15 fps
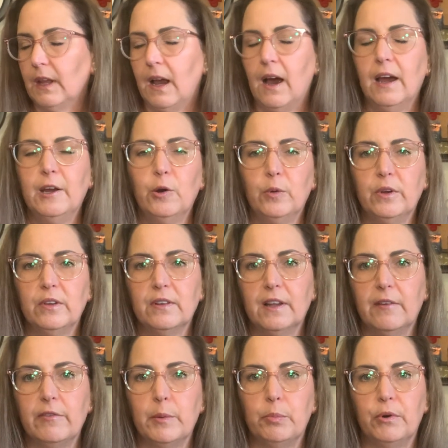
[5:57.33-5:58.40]
I always
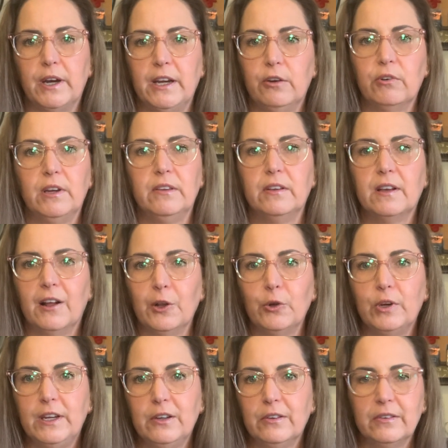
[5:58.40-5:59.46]
love the bright, crazy color
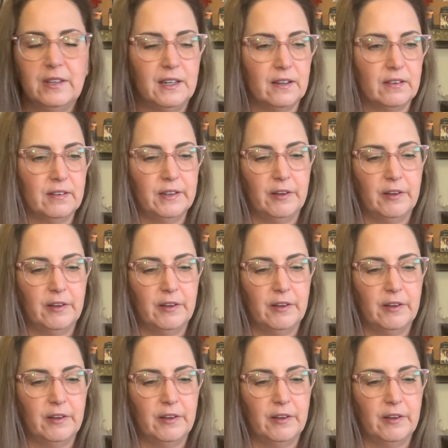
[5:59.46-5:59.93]
heels. He doesn't